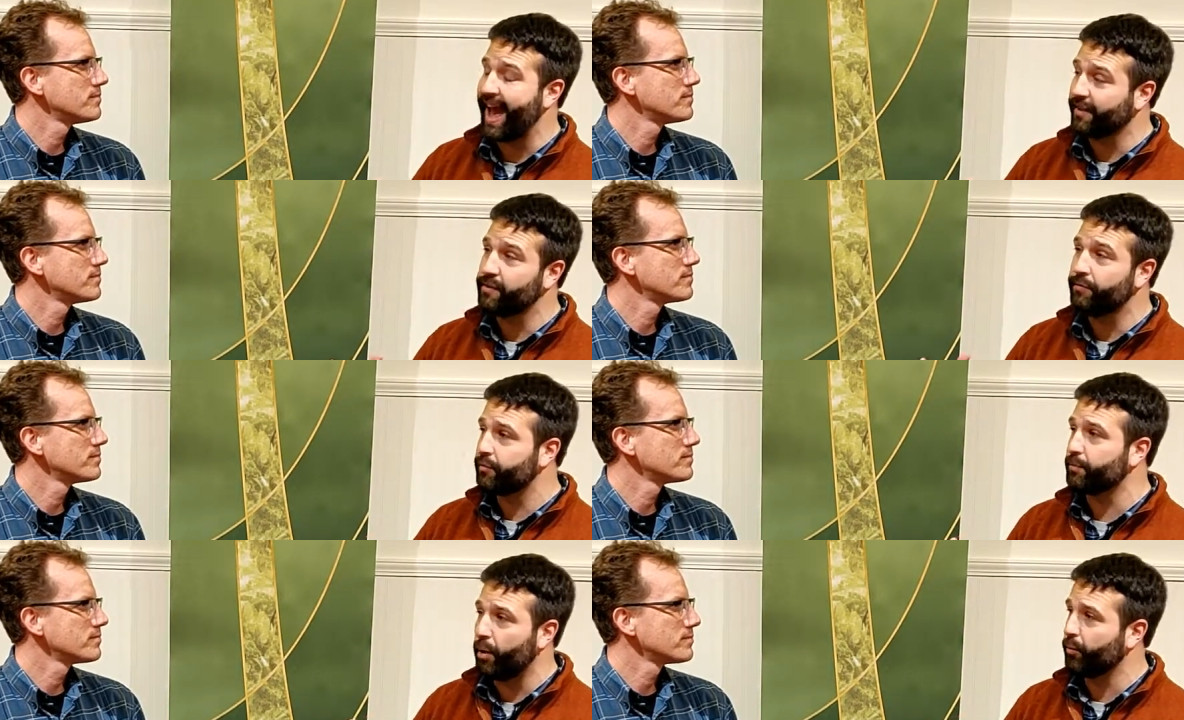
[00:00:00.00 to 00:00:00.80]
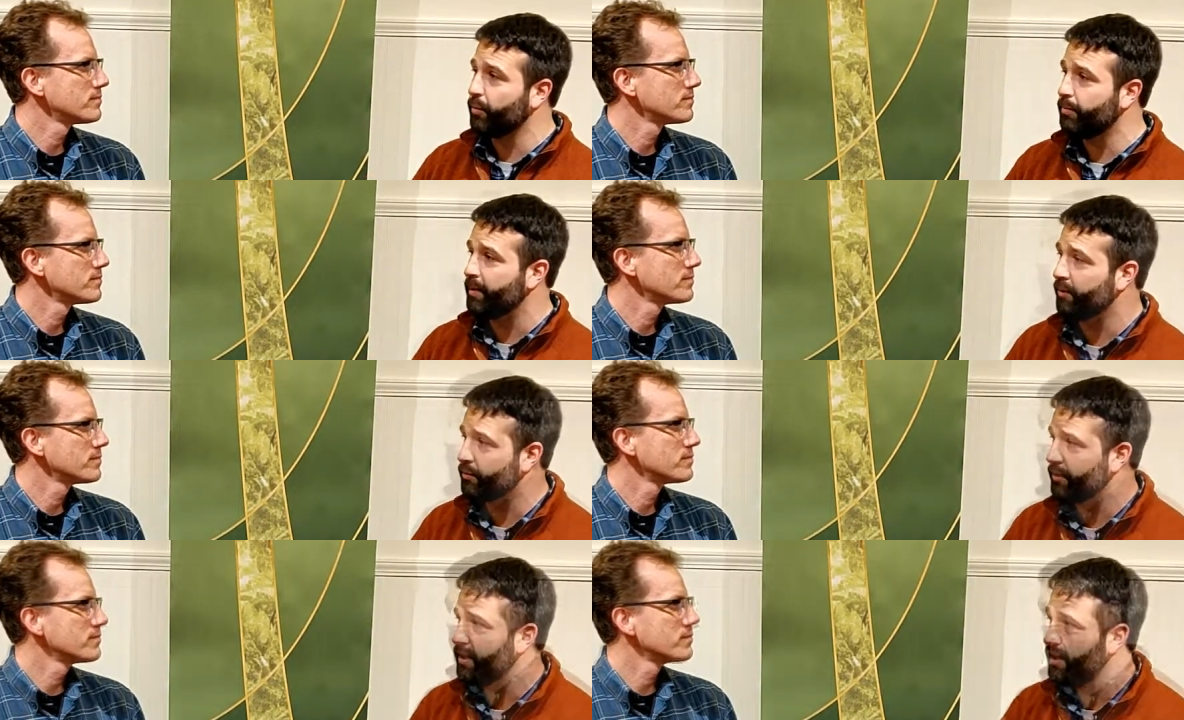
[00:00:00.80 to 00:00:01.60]
Speaker 1: active small group
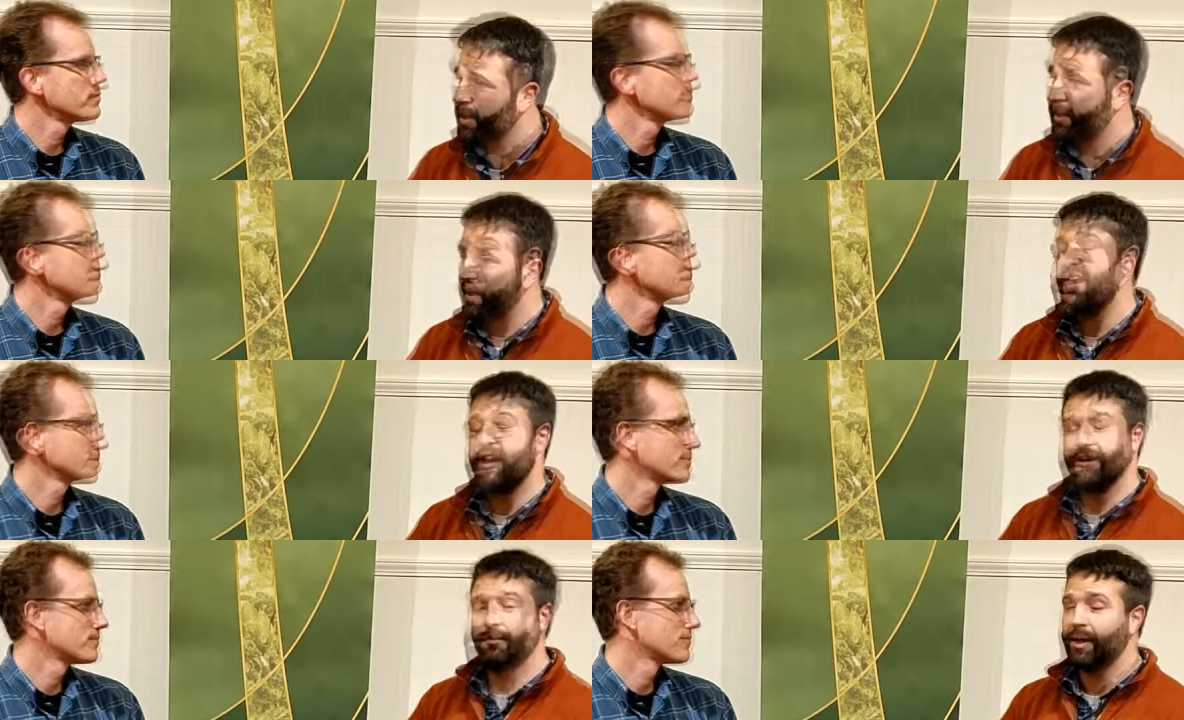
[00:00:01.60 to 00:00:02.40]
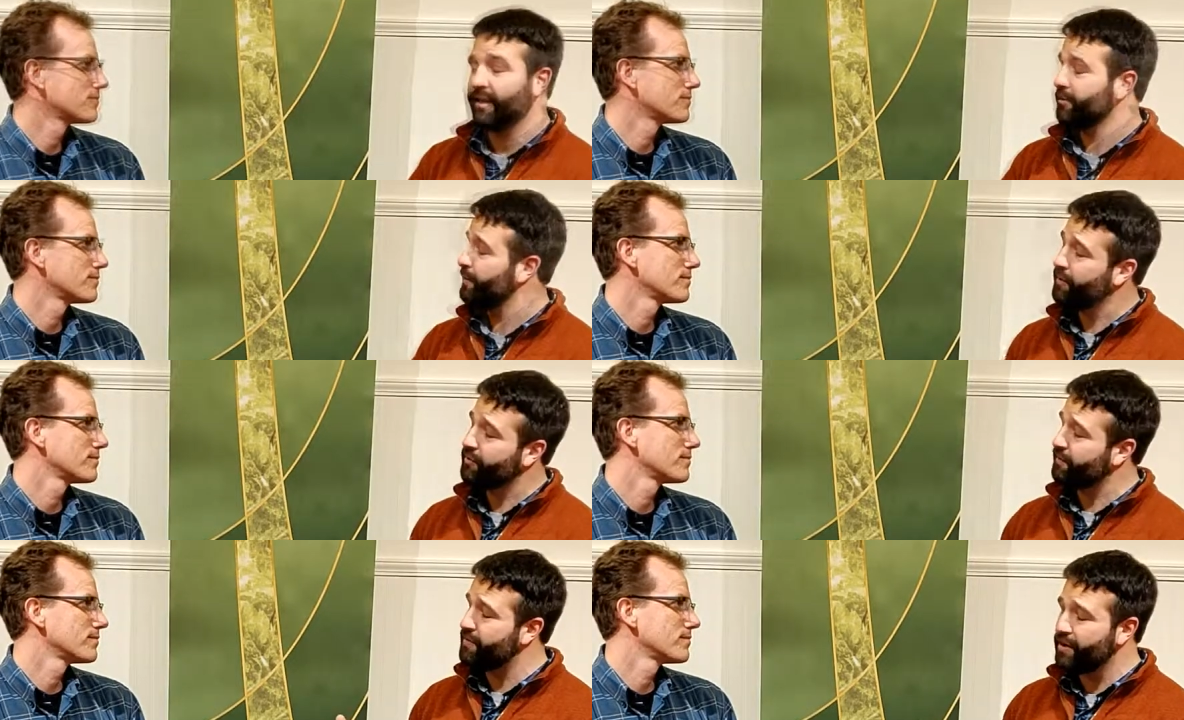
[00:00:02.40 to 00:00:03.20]
ministry. To be honest with you, it's
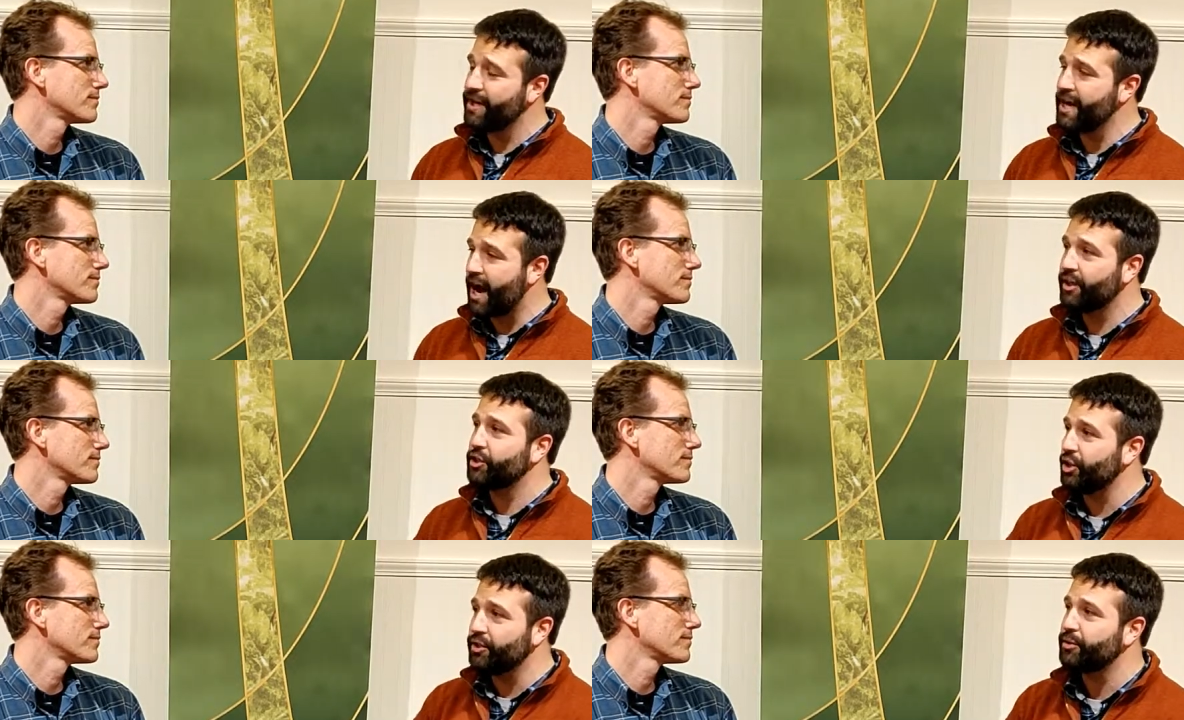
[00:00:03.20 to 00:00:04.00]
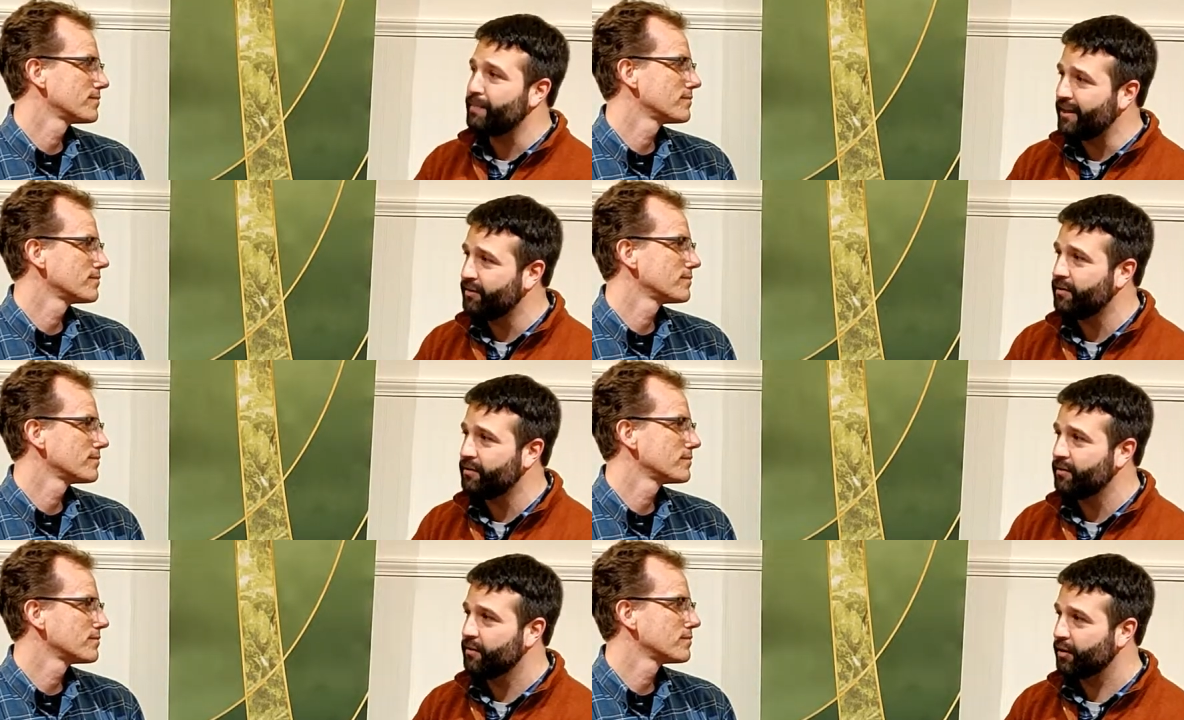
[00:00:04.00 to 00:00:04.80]
a very non-judgmental
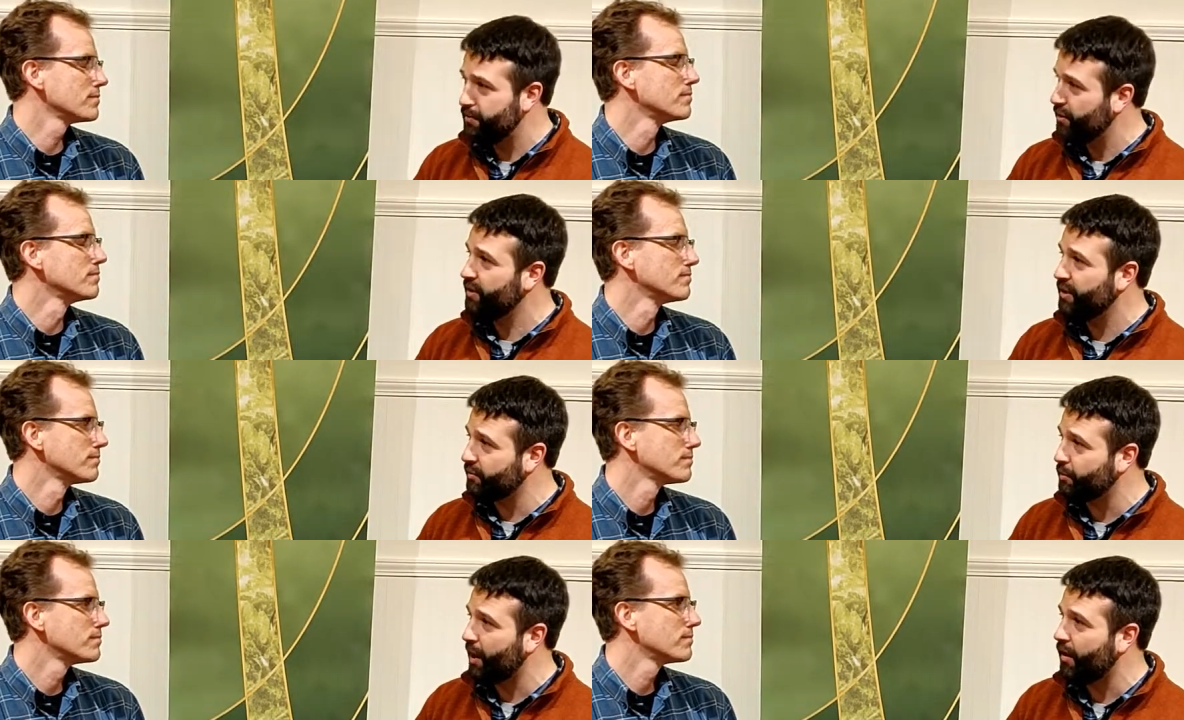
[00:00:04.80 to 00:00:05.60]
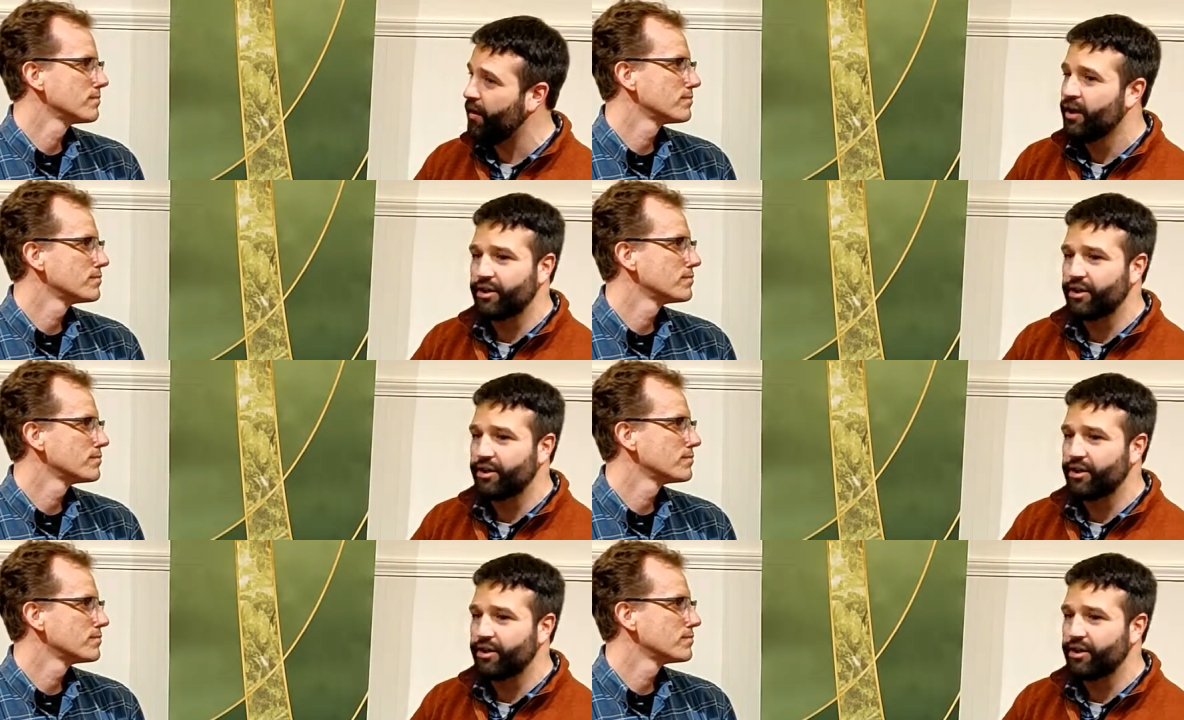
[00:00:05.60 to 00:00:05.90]
community as well.